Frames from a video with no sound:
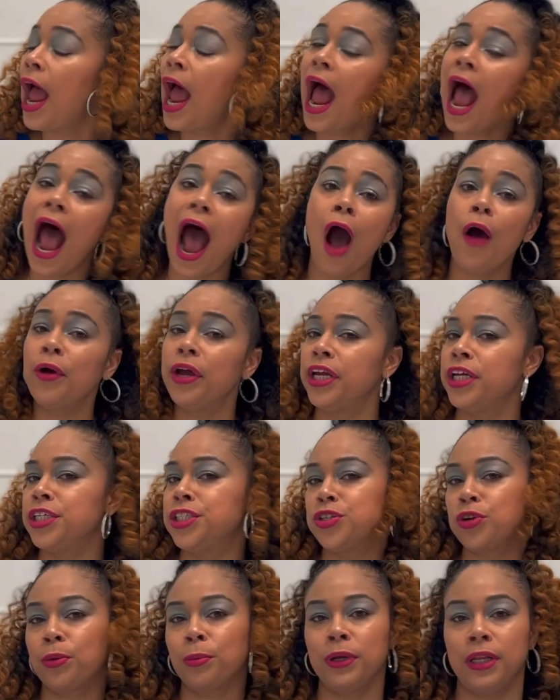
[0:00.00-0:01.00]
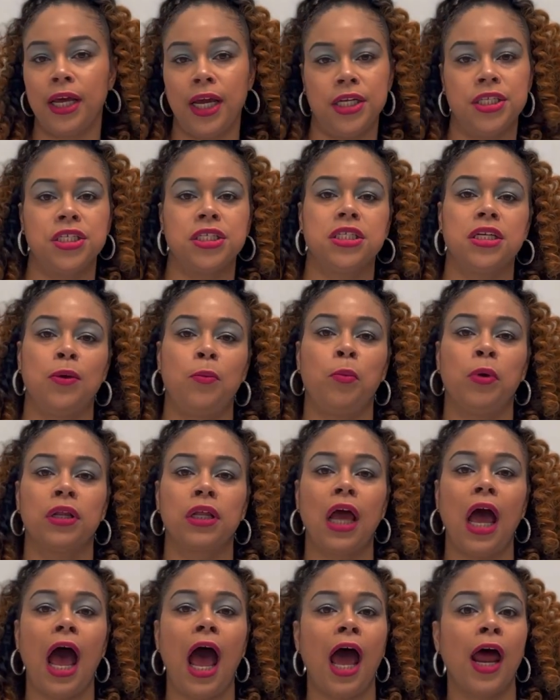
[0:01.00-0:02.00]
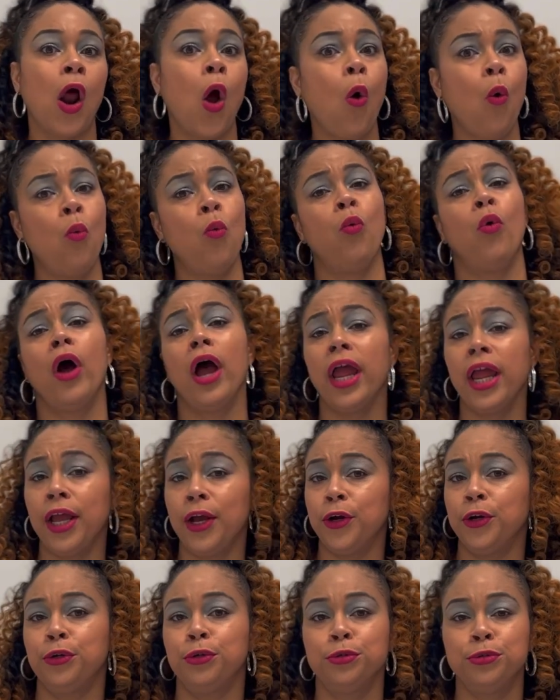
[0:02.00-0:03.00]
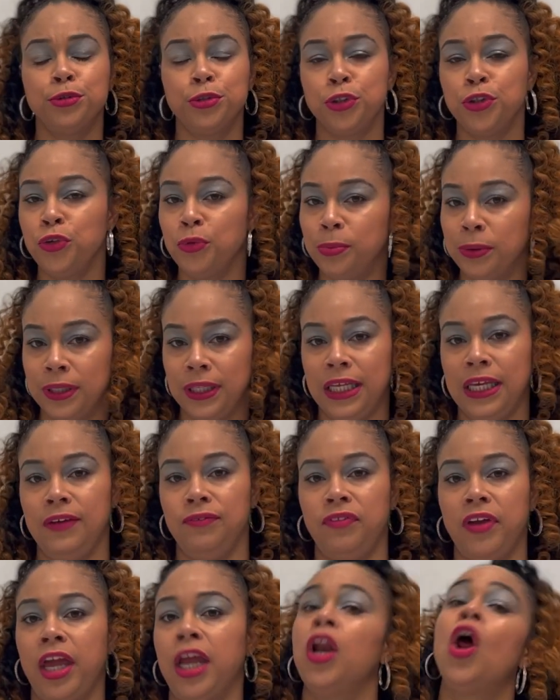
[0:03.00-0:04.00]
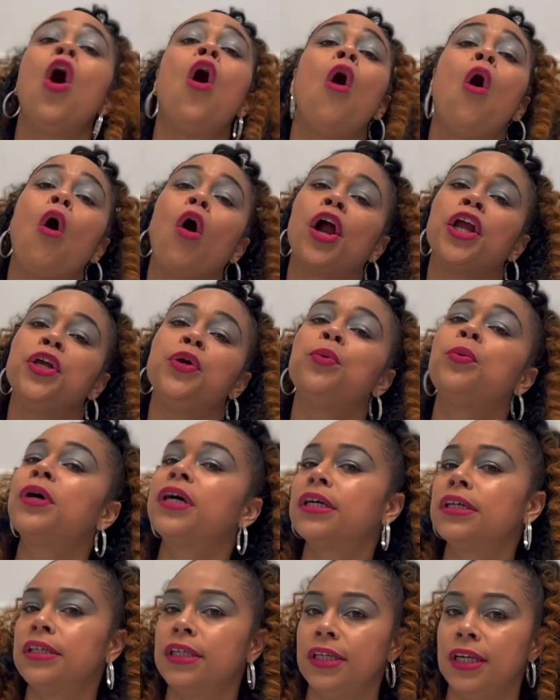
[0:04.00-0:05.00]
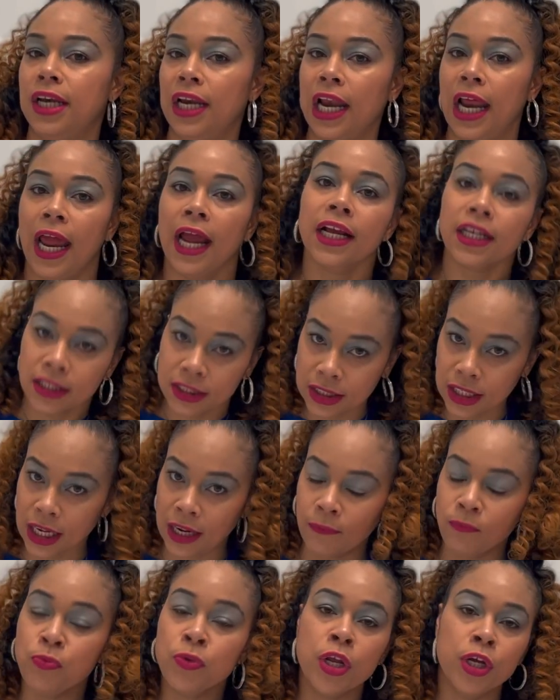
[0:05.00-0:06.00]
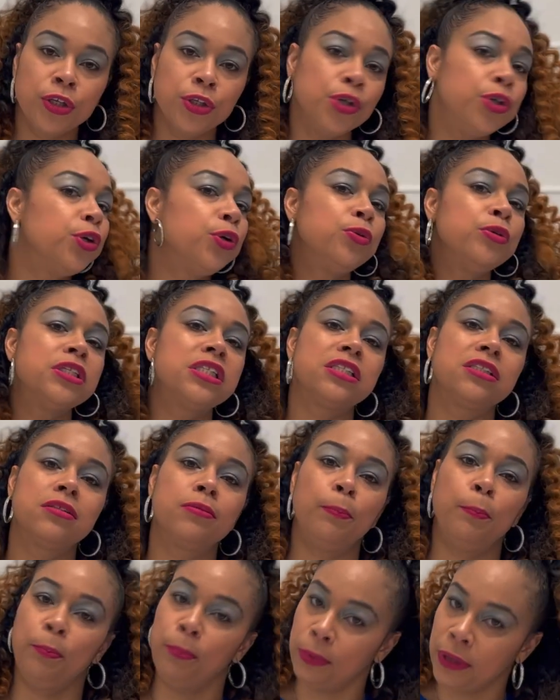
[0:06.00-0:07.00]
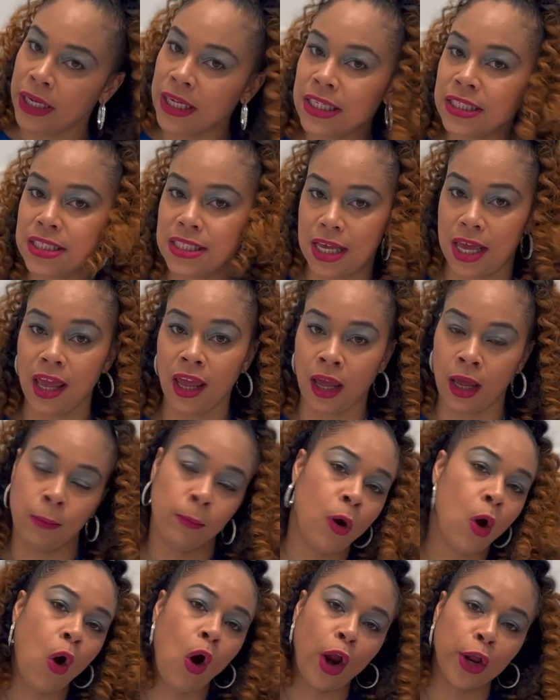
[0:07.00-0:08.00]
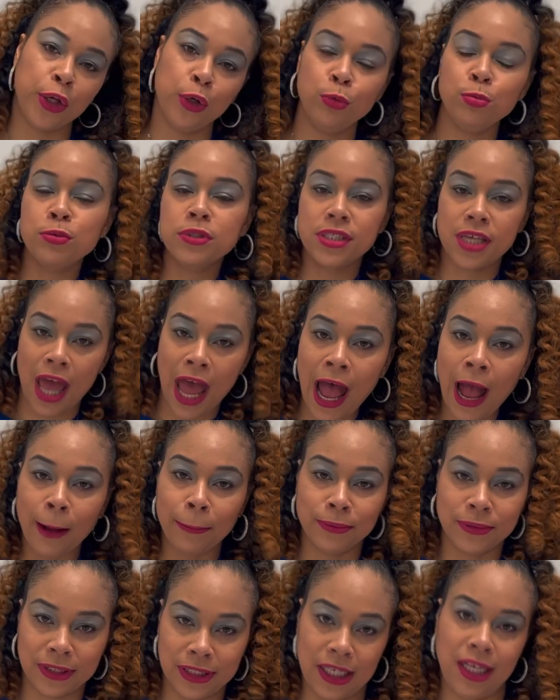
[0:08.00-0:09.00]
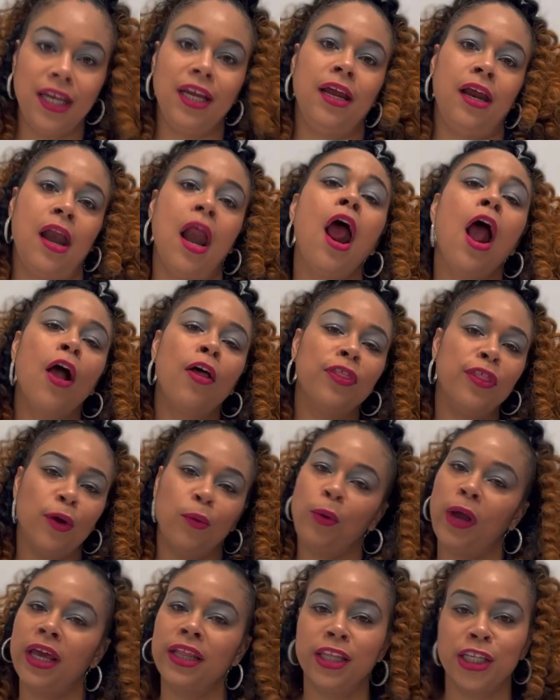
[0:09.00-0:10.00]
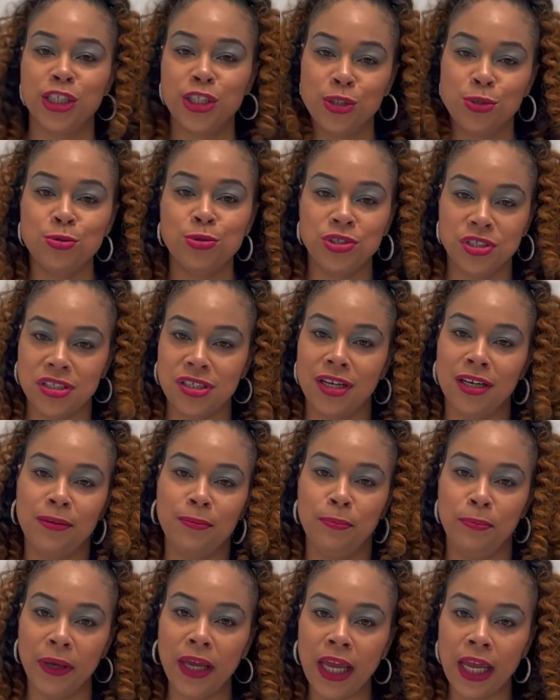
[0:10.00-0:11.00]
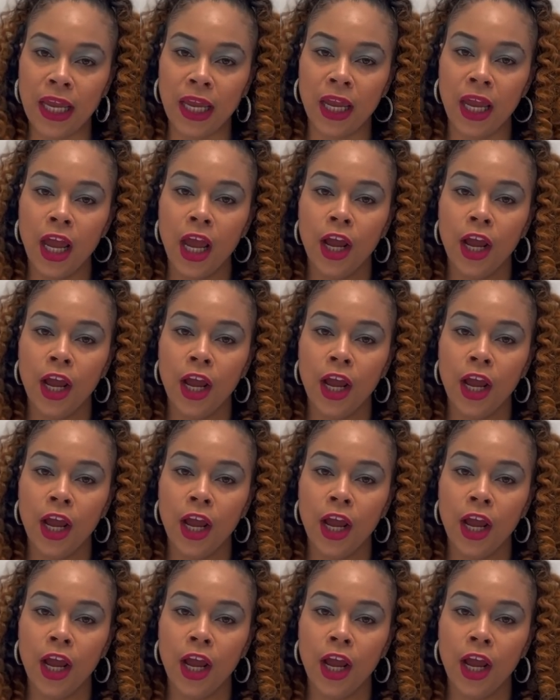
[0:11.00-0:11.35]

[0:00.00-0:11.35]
How is your relationship with God? What and who do you believe in? Are you connected? Do you speak to Him? Are you tapped in the way that you should be?